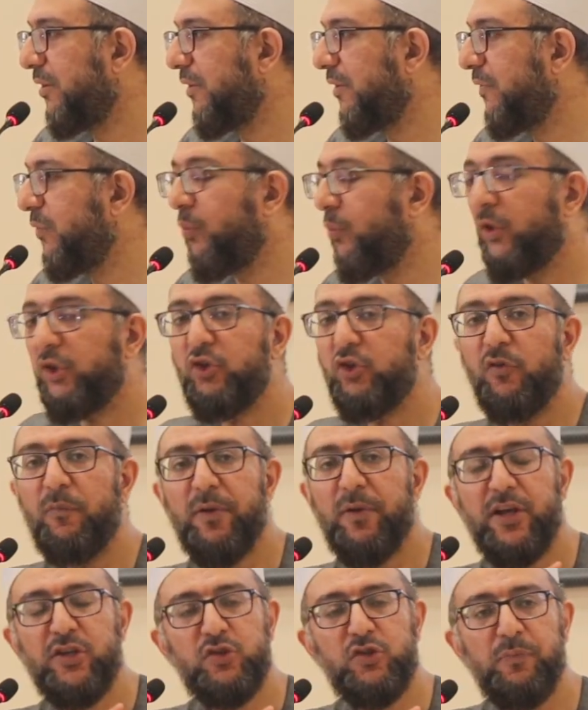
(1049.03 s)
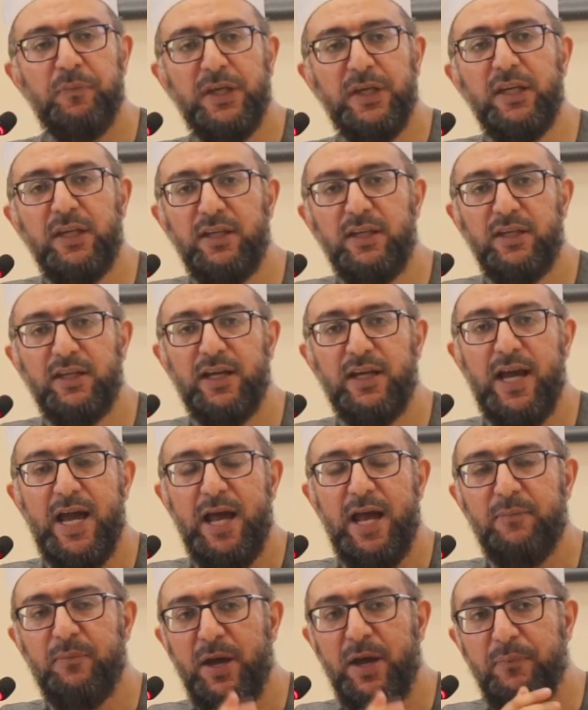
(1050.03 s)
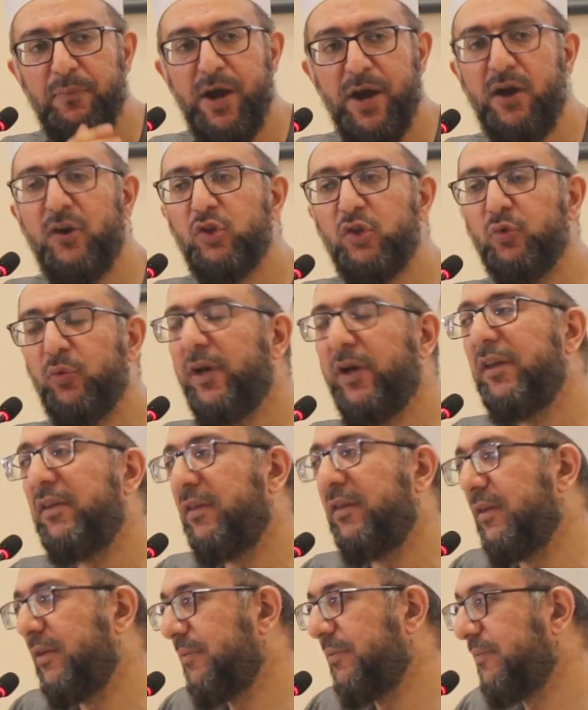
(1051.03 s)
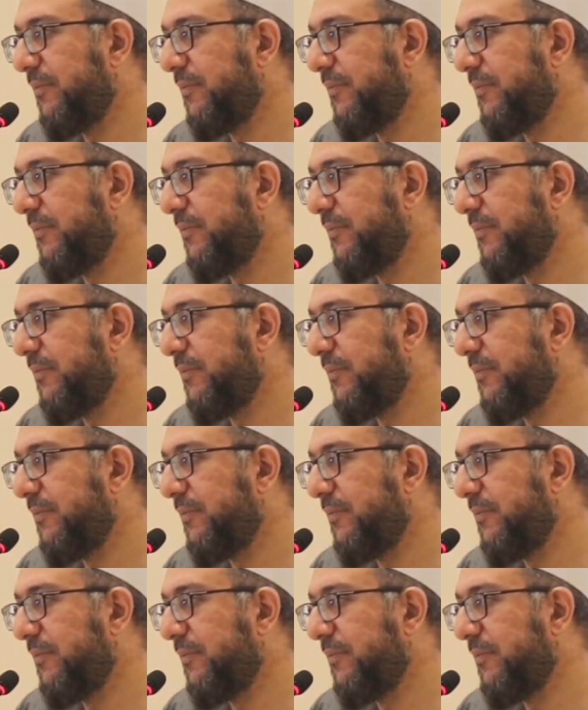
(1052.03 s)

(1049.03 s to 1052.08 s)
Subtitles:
for what you blessed me and my parents with.